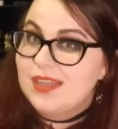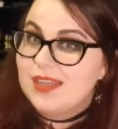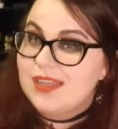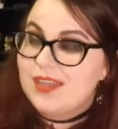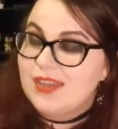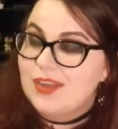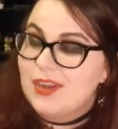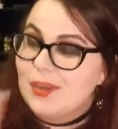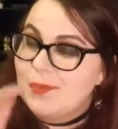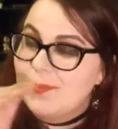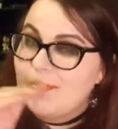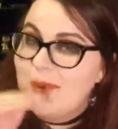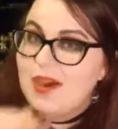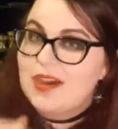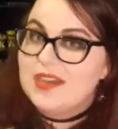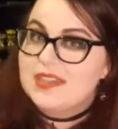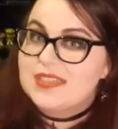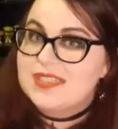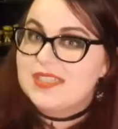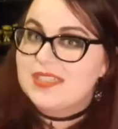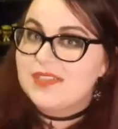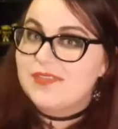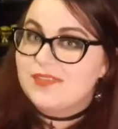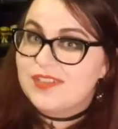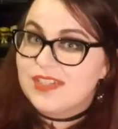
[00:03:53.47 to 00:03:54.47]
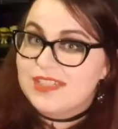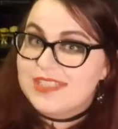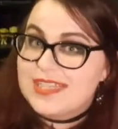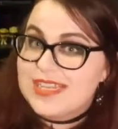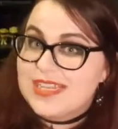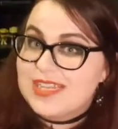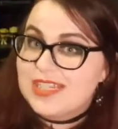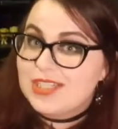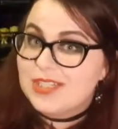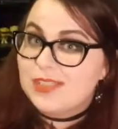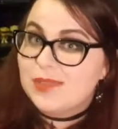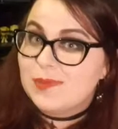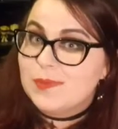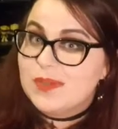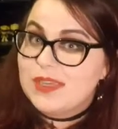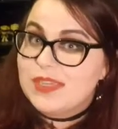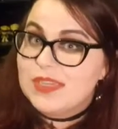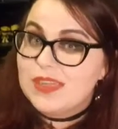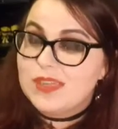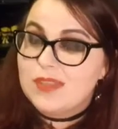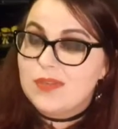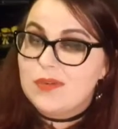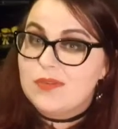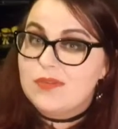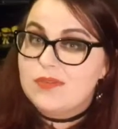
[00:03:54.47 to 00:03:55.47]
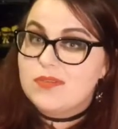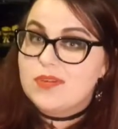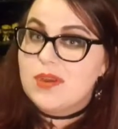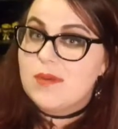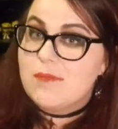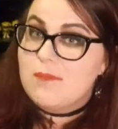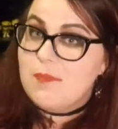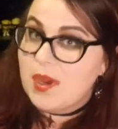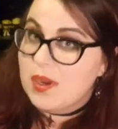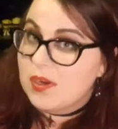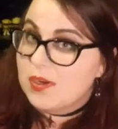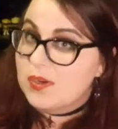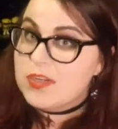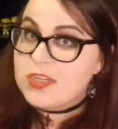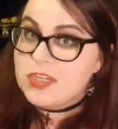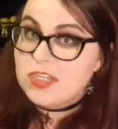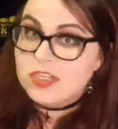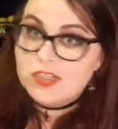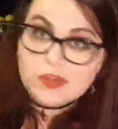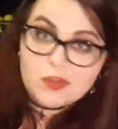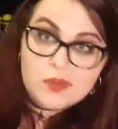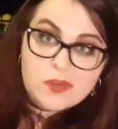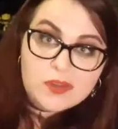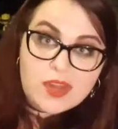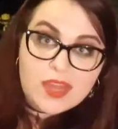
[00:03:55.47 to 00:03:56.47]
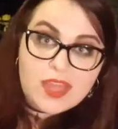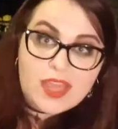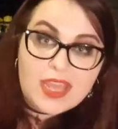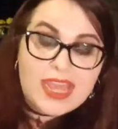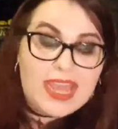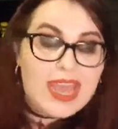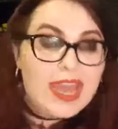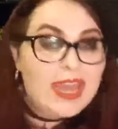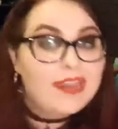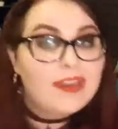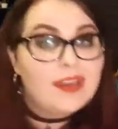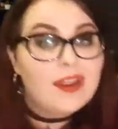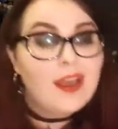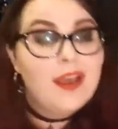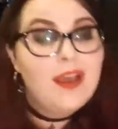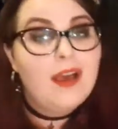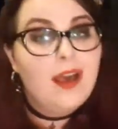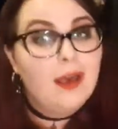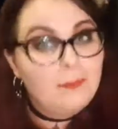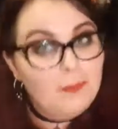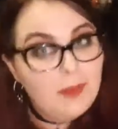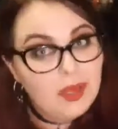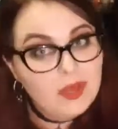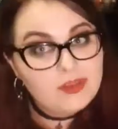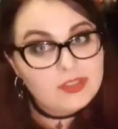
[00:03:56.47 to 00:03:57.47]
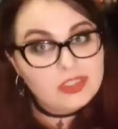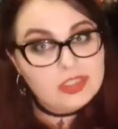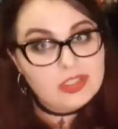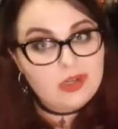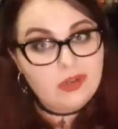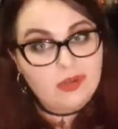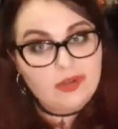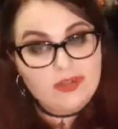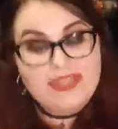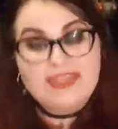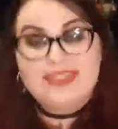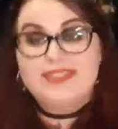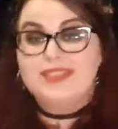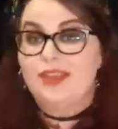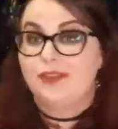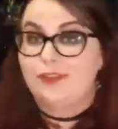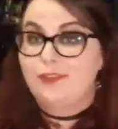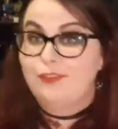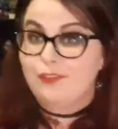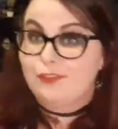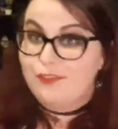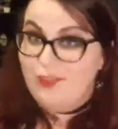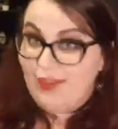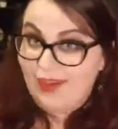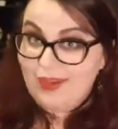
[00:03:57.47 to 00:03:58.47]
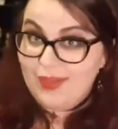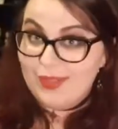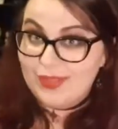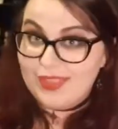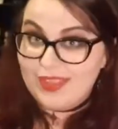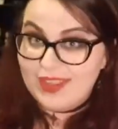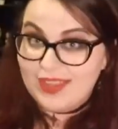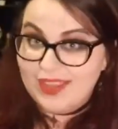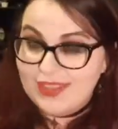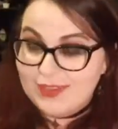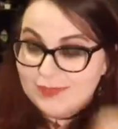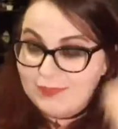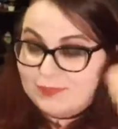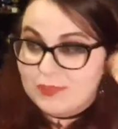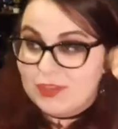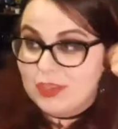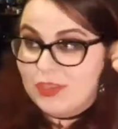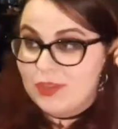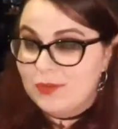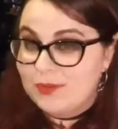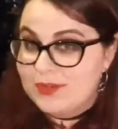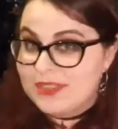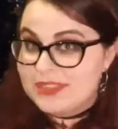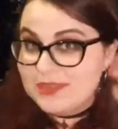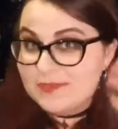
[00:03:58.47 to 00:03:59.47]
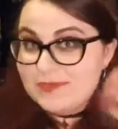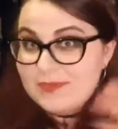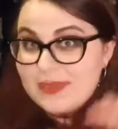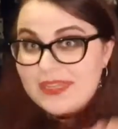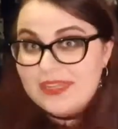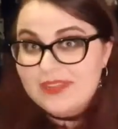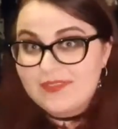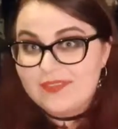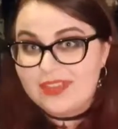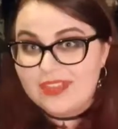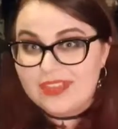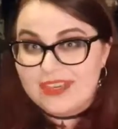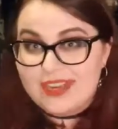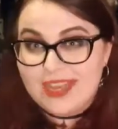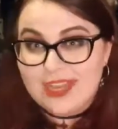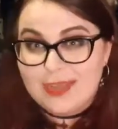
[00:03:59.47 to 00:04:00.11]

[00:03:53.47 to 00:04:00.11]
you know, passing flirtation with called Margaret Trelawney. And Margaret Trelawney's father, who is a bit of an